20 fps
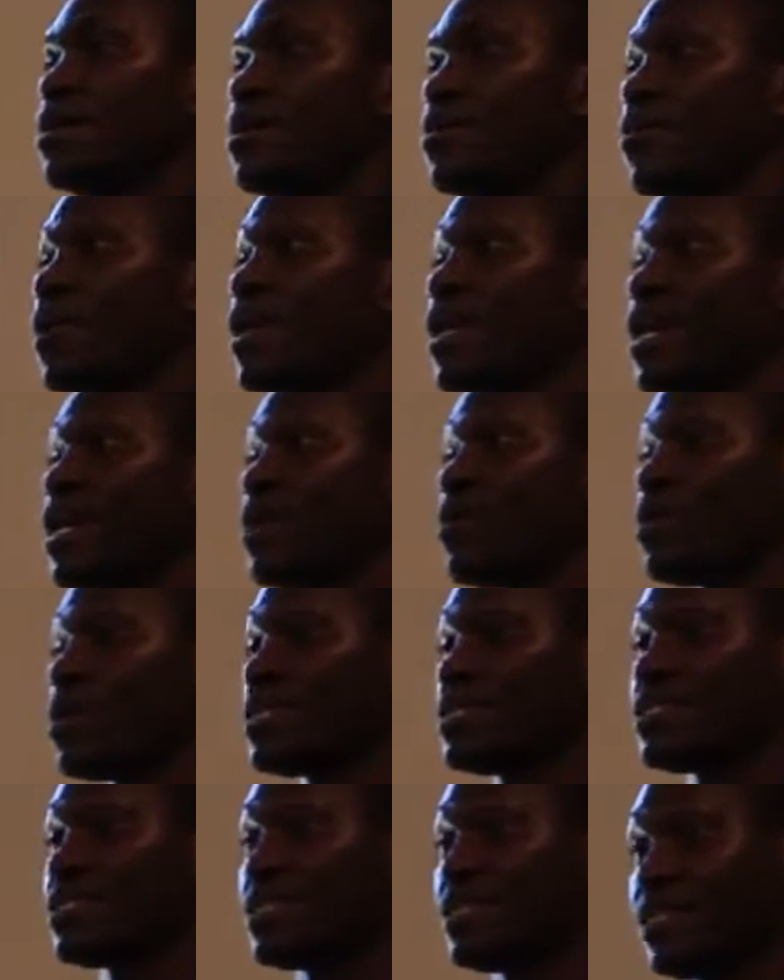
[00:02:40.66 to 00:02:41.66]
when I
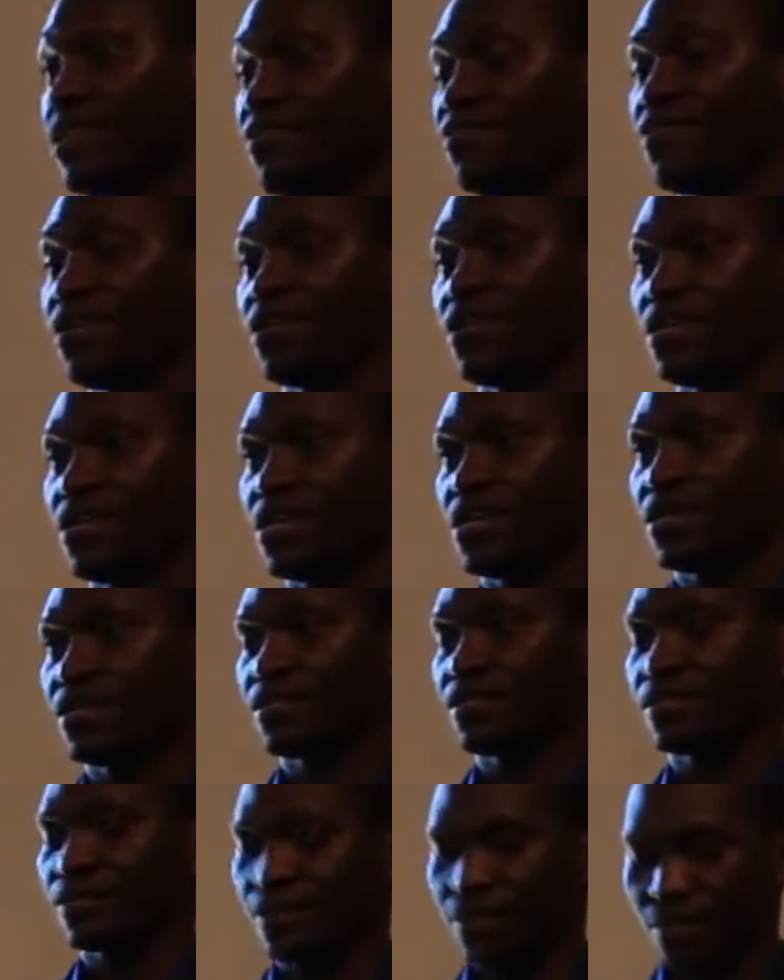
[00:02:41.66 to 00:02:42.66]
was 11
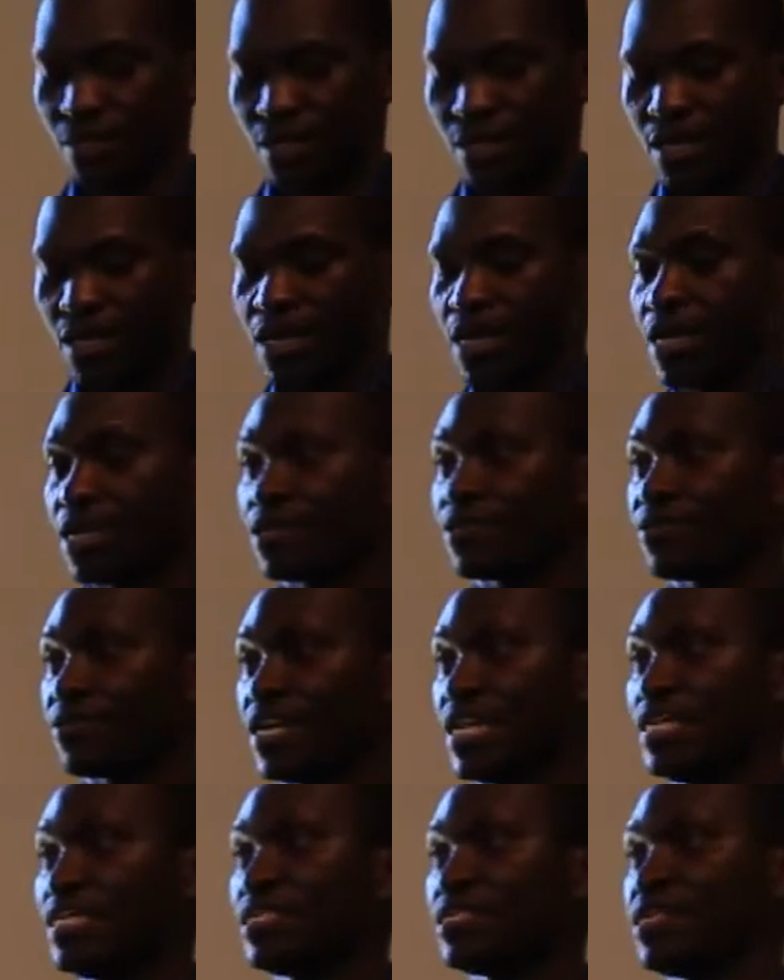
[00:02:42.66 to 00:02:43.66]
years. And
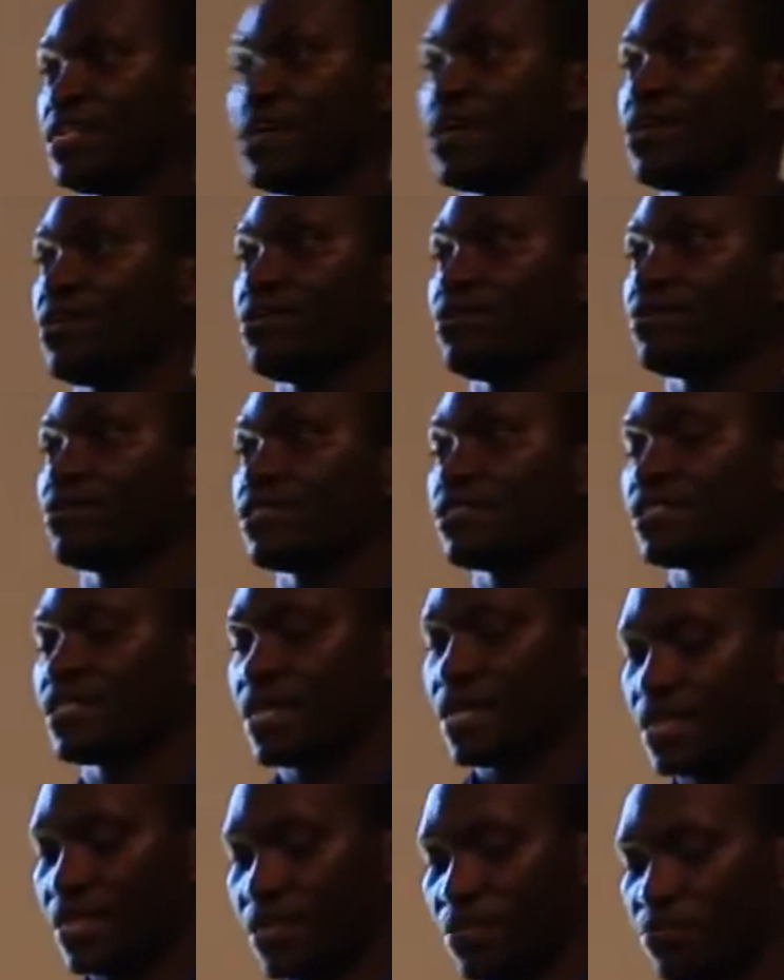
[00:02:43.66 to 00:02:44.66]
right now,
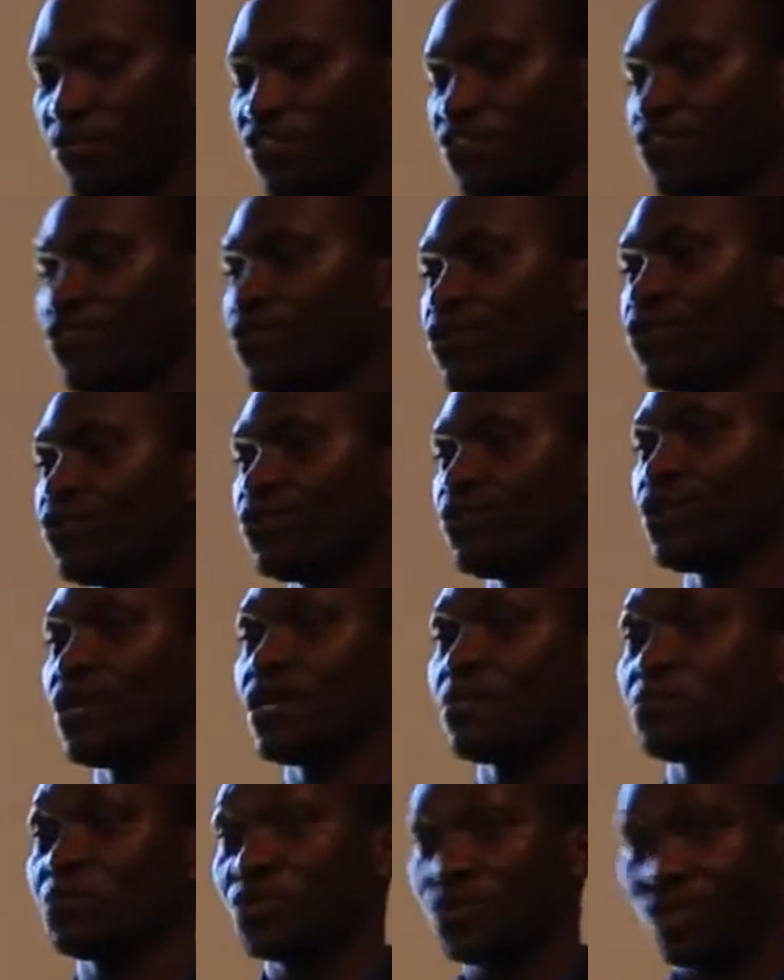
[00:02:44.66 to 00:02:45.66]
standing before you,
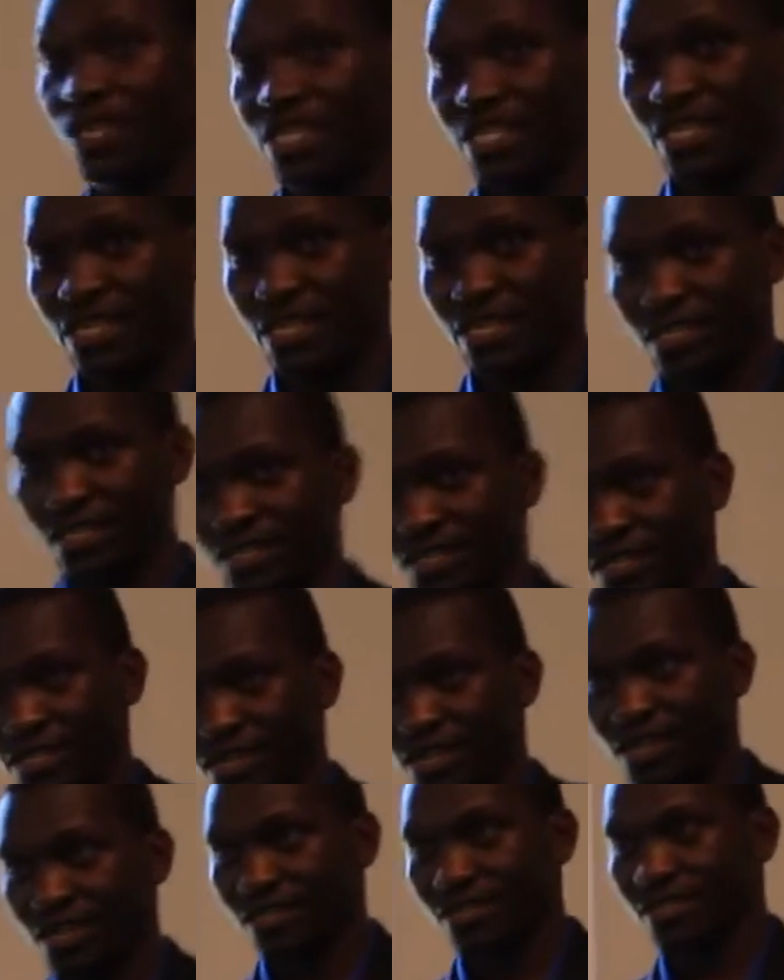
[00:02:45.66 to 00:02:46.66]
I'm 28
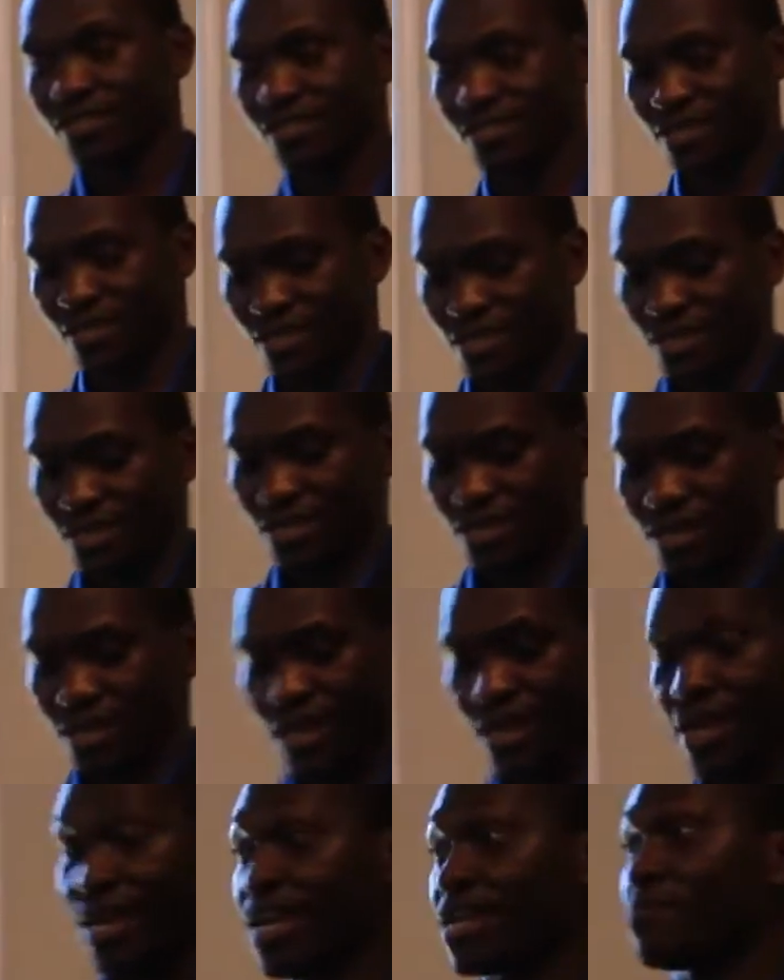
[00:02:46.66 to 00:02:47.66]
years.
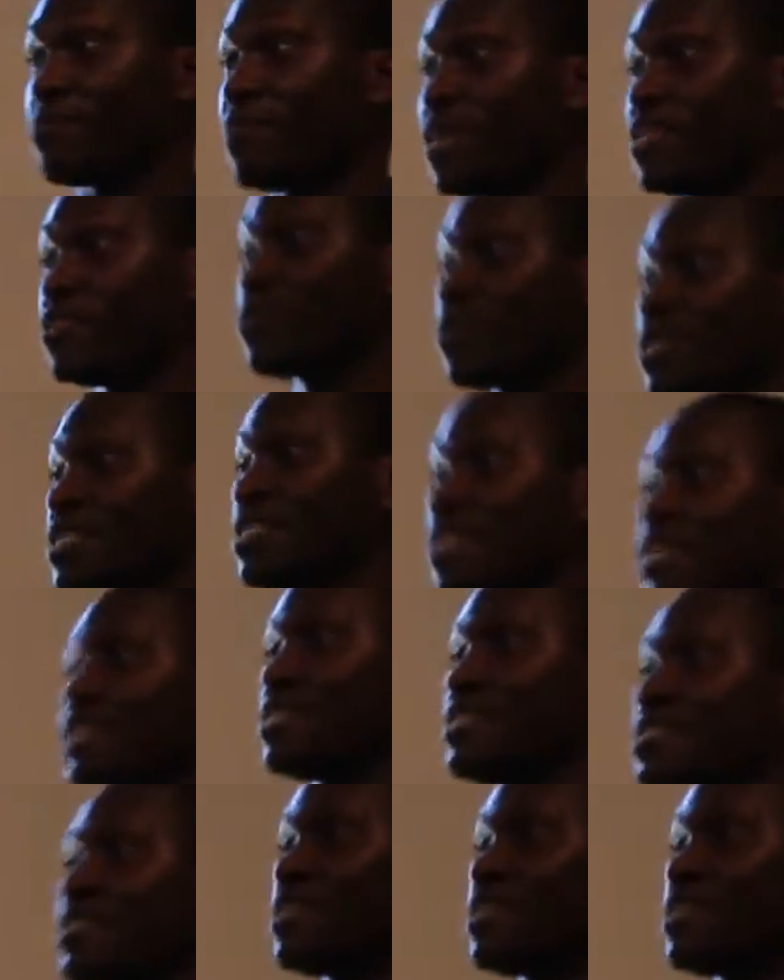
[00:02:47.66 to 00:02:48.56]
I made 28